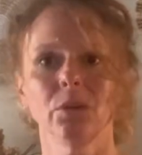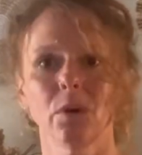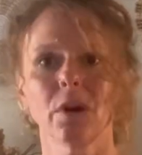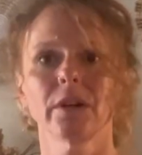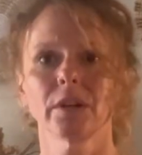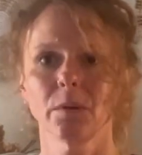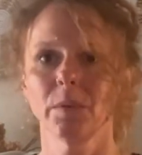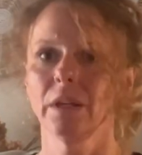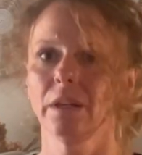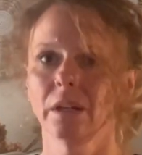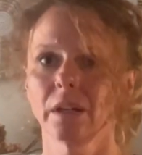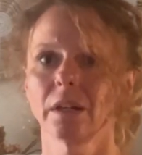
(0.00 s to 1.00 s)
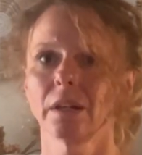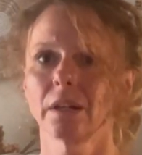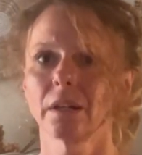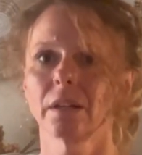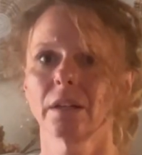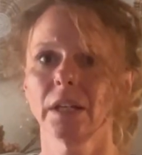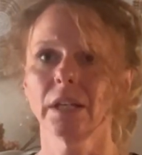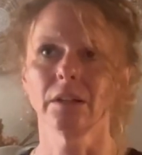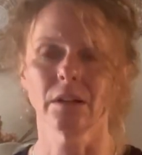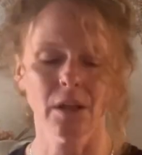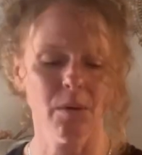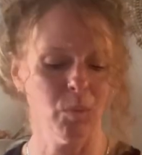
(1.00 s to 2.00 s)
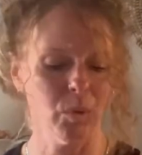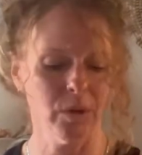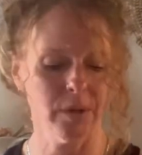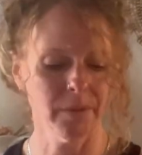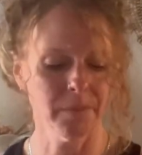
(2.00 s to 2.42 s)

are going to be eating a lot more.